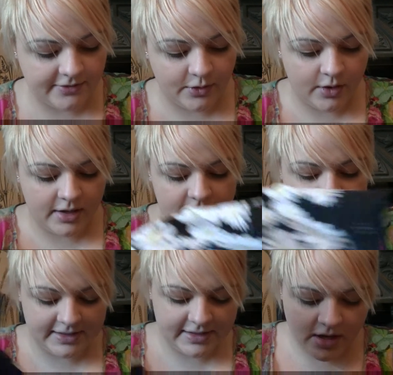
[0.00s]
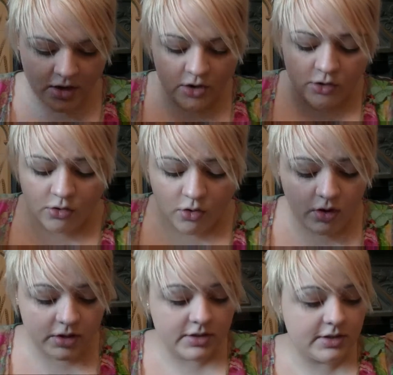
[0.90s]
for this
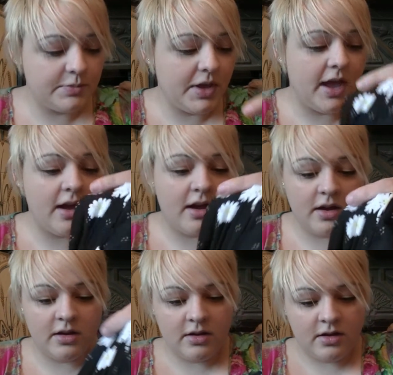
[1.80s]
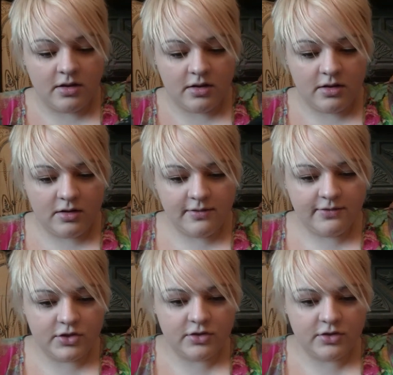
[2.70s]
gorgeous pair of